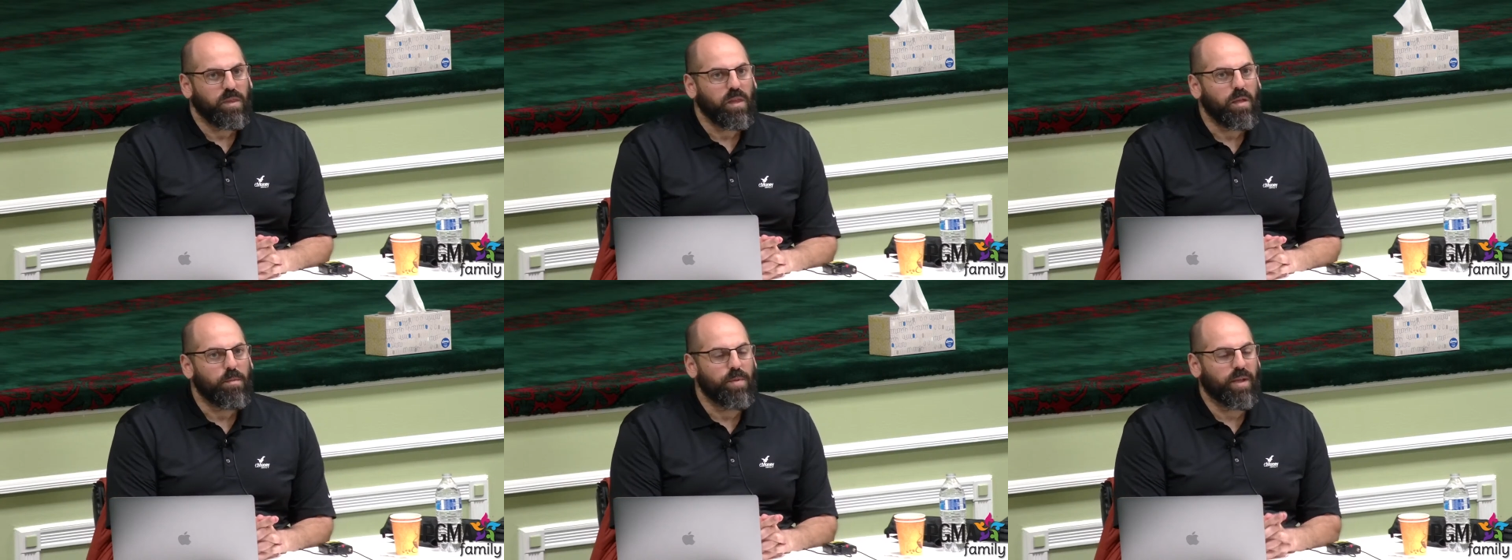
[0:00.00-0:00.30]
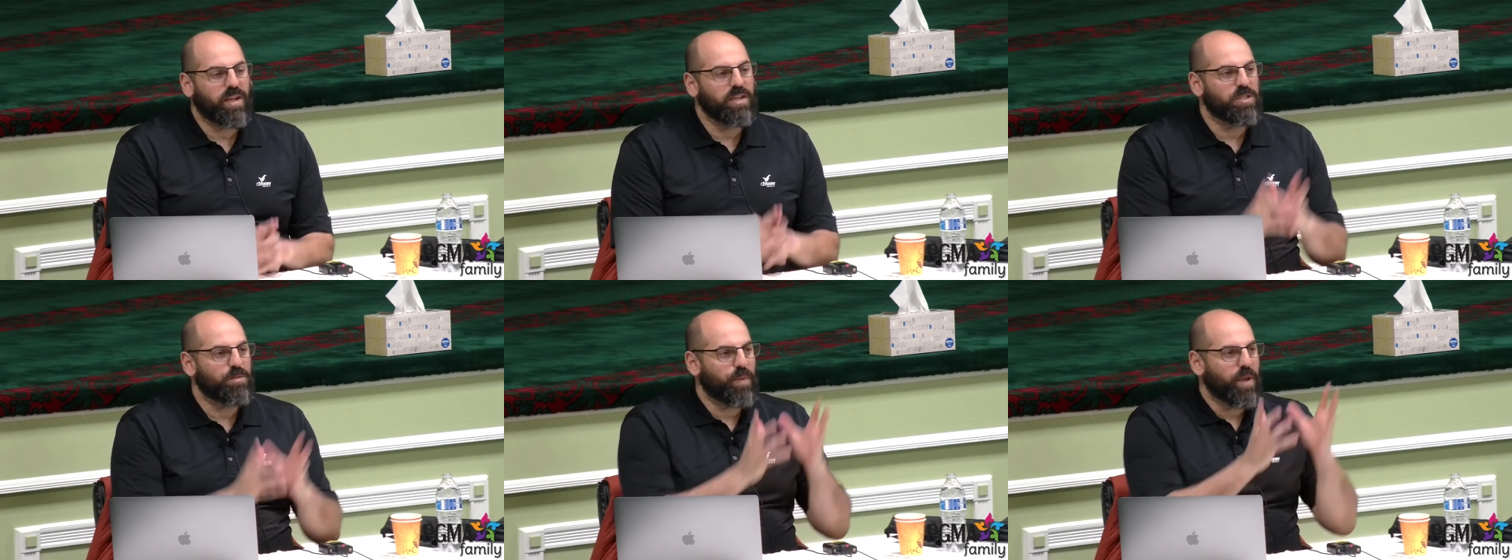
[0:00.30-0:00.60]

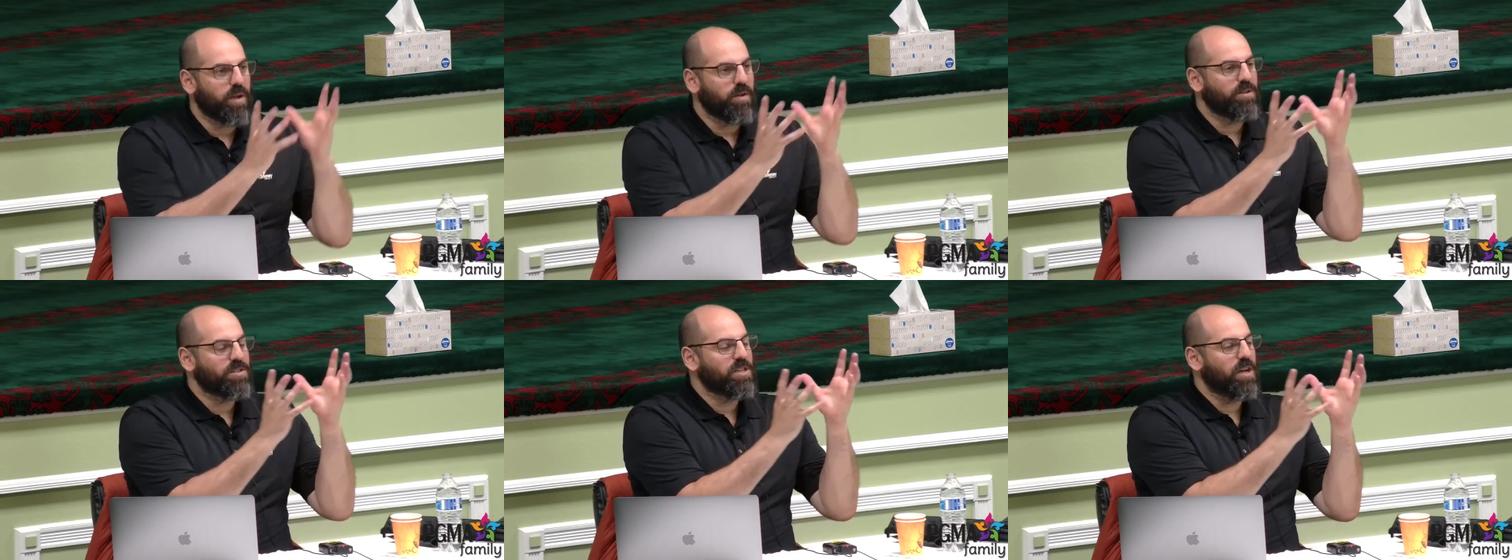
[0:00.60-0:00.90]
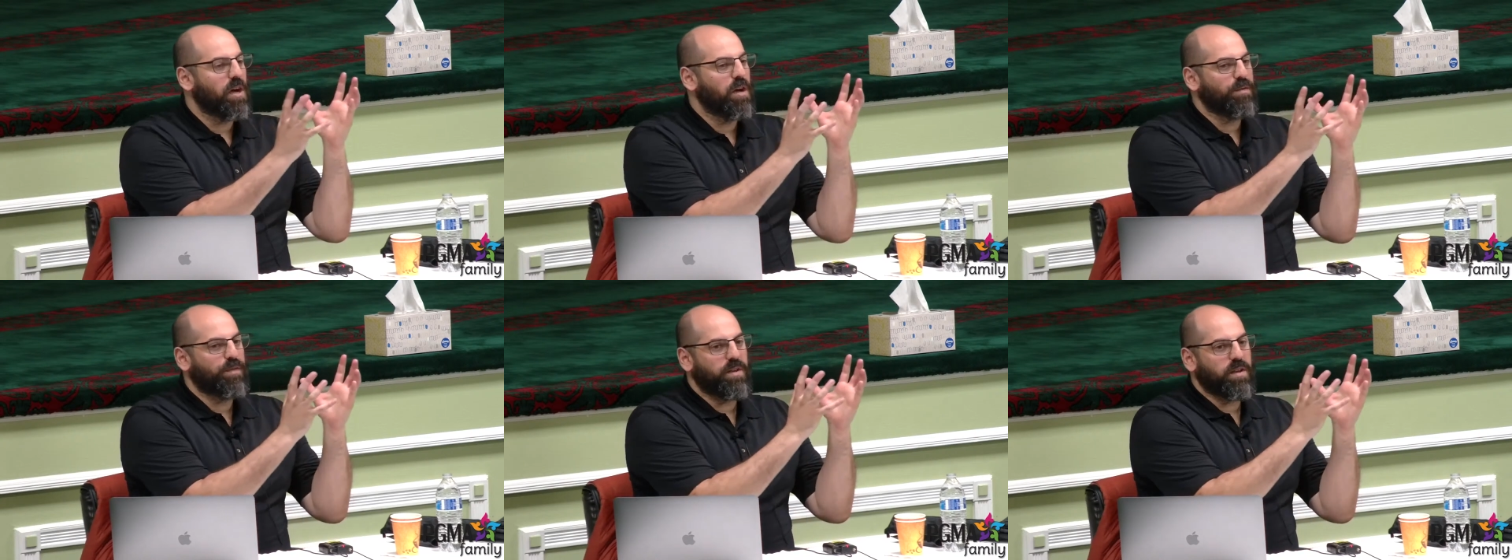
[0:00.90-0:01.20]
because parents
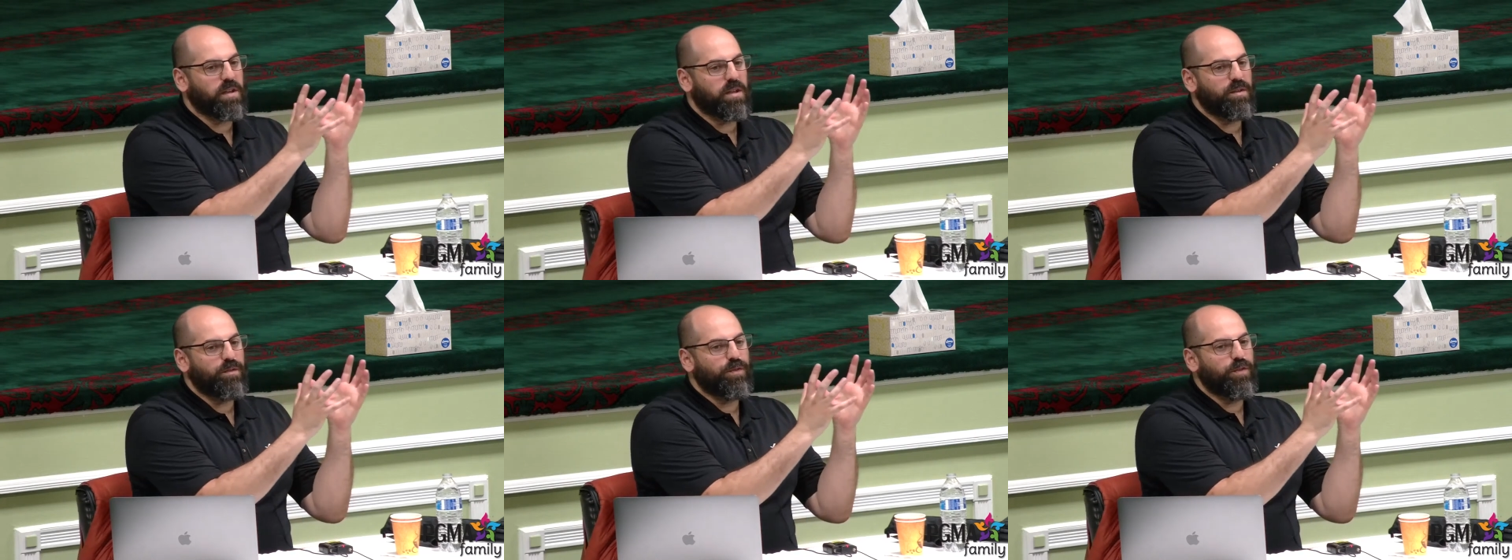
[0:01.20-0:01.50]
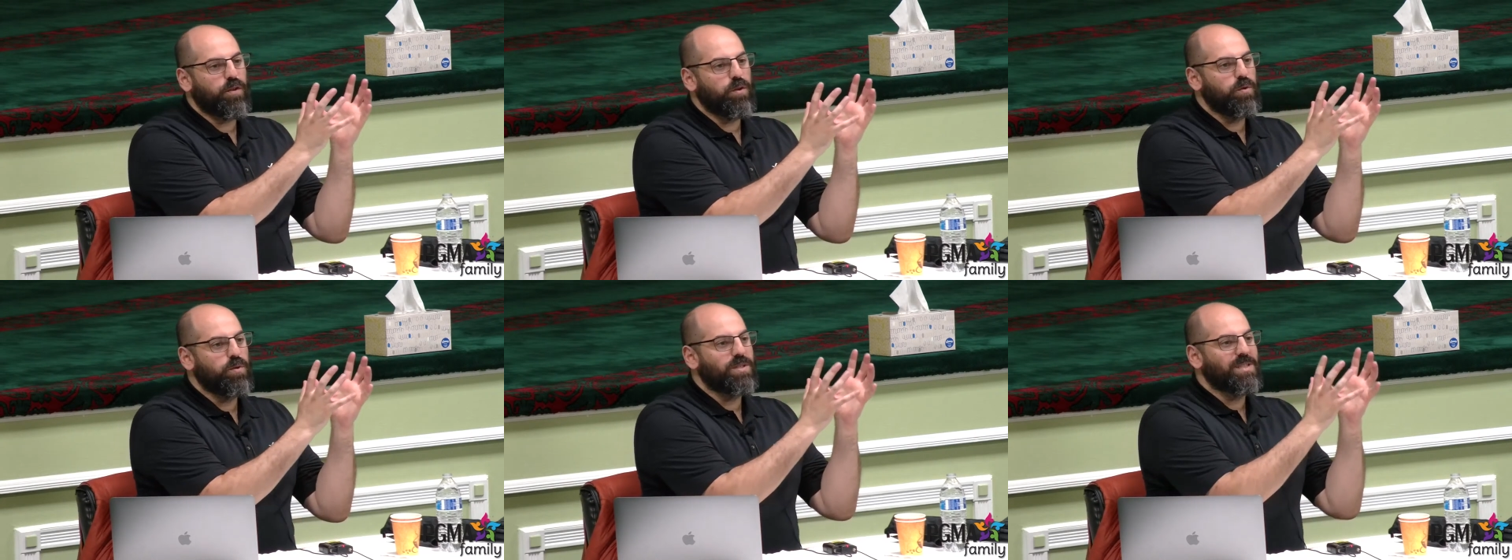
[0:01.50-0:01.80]
often
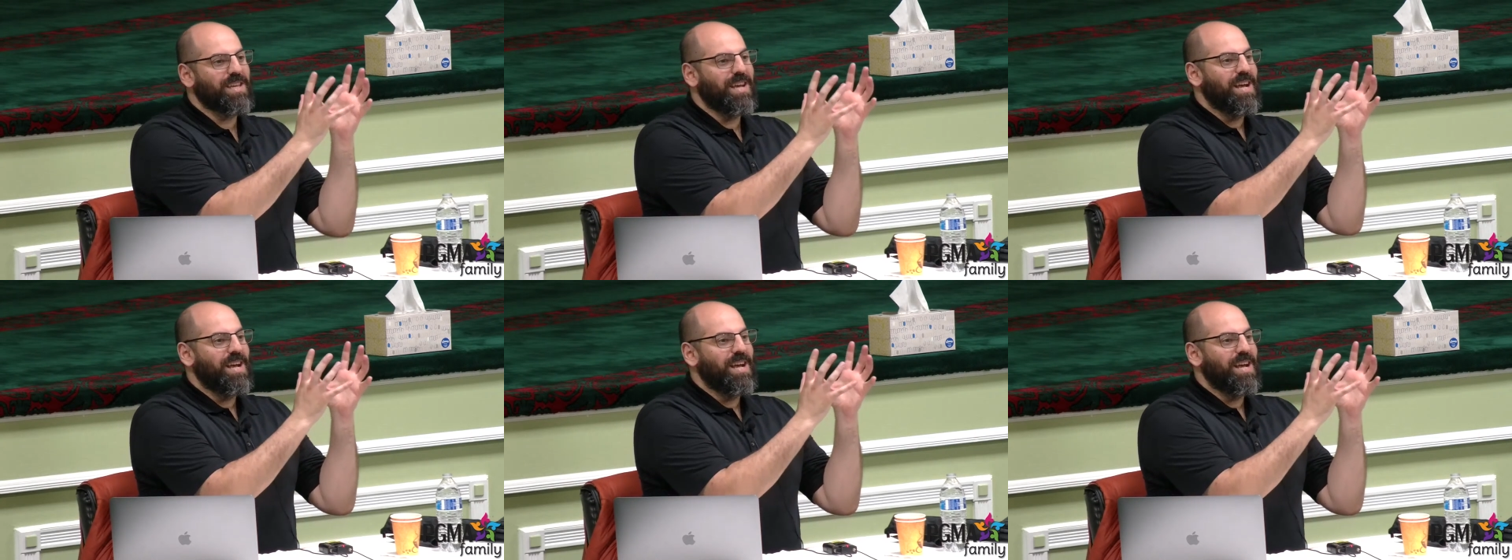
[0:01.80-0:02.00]
confuse